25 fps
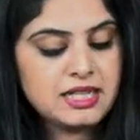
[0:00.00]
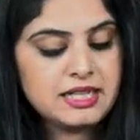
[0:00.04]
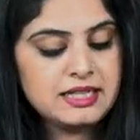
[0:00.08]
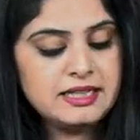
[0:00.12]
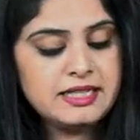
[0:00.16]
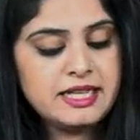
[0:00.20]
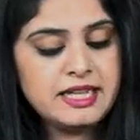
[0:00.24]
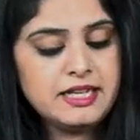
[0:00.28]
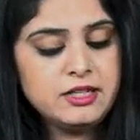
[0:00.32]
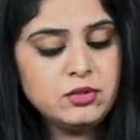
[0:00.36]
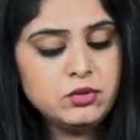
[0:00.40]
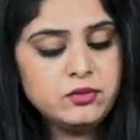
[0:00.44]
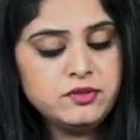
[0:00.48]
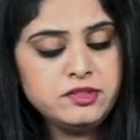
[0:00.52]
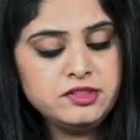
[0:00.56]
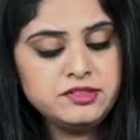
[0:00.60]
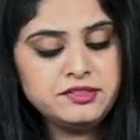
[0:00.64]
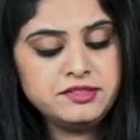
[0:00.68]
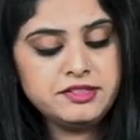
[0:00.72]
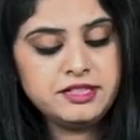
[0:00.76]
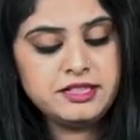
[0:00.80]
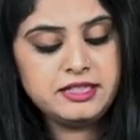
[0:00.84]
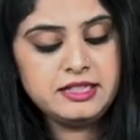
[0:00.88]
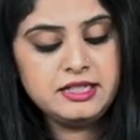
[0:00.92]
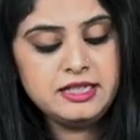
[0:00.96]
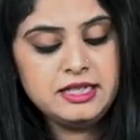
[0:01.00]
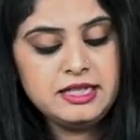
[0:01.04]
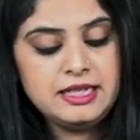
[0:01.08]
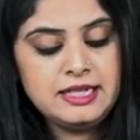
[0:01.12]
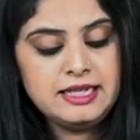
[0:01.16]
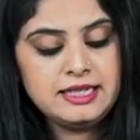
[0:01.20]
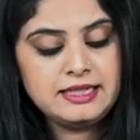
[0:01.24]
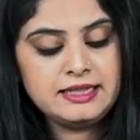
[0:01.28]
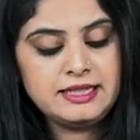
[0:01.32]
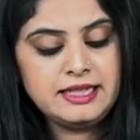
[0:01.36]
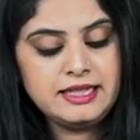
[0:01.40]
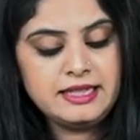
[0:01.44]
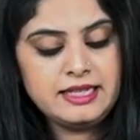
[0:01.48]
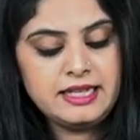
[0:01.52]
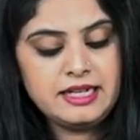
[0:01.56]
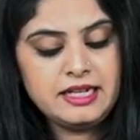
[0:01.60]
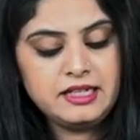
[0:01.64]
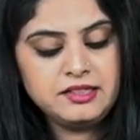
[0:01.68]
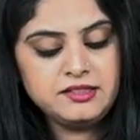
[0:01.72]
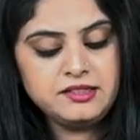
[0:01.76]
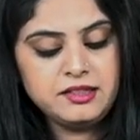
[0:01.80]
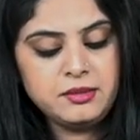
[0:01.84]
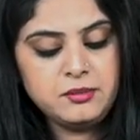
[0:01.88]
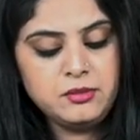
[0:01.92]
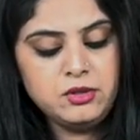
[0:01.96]
Then you will see that there
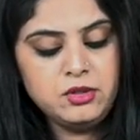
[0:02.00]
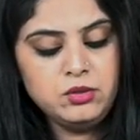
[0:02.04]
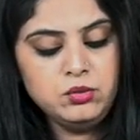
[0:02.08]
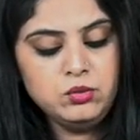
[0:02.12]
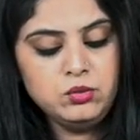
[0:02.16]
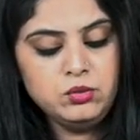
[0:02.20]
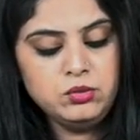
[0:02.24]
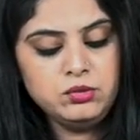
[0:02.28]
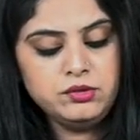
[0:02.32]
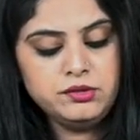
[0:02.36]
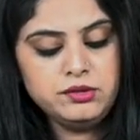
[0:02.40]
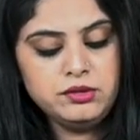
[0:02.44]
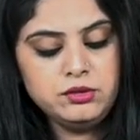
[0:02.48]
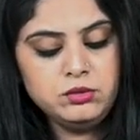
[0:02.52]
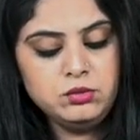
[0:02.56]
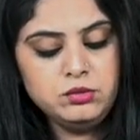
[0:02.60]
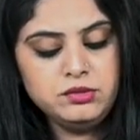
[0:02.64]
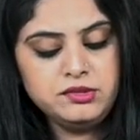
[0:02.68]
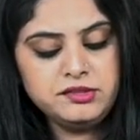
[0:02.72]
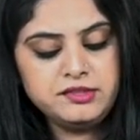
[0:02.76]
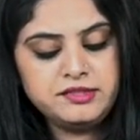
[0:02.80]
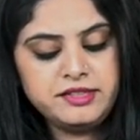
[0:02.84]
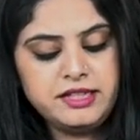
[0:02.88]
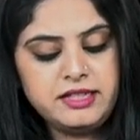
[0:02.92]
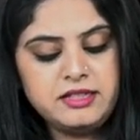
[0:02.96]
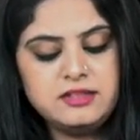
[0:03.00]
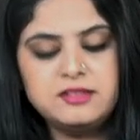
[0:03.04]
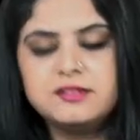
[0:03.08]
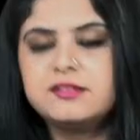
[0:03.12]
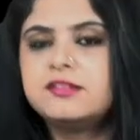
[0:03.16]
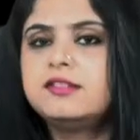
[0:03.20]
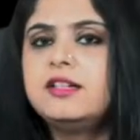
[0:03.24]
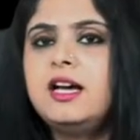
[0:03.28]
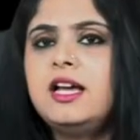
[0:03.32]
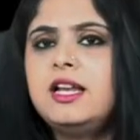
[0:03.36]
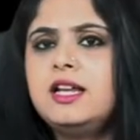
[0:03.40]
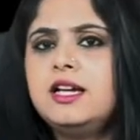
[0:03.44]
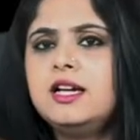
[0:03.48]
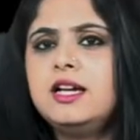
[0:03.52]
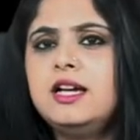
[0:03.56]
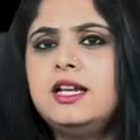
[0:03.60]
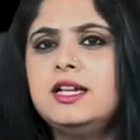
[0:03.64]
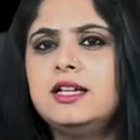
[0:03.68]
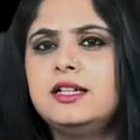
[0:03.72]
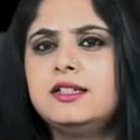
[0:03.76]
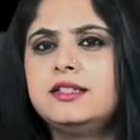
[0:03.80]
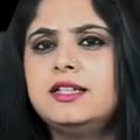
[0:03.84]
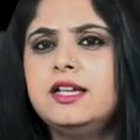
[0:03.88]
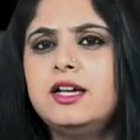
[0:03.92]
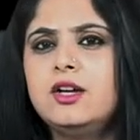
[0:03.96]
are some loose cells,
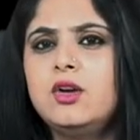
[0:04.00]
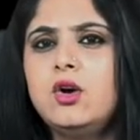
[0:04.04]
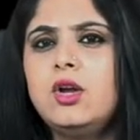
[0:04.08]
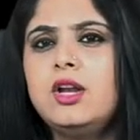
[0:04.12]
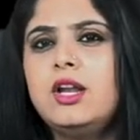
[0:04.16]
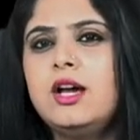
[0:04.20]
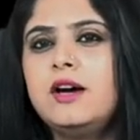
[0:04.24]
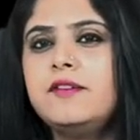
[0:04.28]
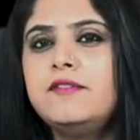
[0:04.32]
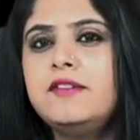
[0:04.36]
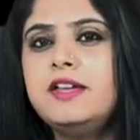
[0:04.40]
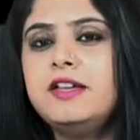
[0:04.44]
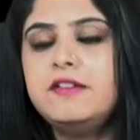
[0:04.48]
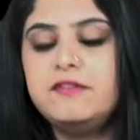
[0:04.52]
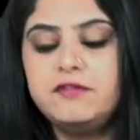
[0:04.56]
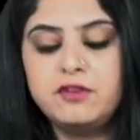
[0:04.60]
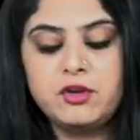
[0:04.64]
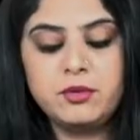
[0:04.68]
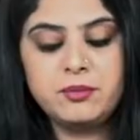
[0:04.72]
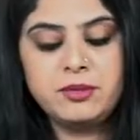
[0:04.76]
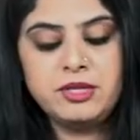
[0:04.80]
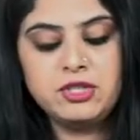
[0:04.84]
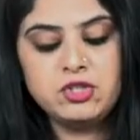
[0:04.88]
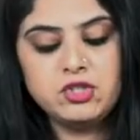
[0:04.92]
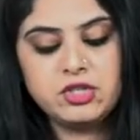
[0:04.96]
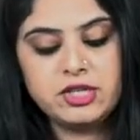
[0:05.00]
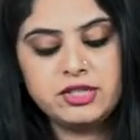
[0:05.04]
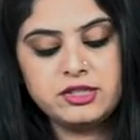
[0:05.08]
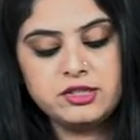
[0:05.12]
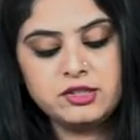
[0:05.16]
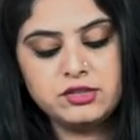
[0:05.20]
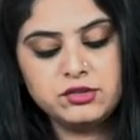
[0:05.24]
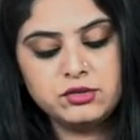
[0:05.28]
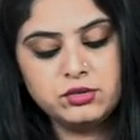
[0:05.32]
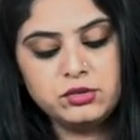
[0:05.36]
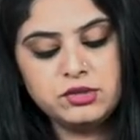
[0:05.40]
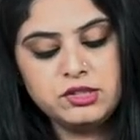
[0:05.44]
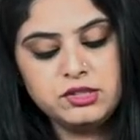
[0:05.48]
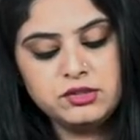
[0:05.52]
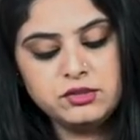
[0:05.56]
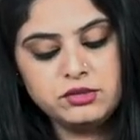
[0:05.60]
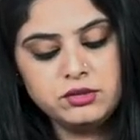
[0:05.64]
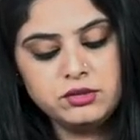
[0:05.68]
alag. They are all away from each other. So these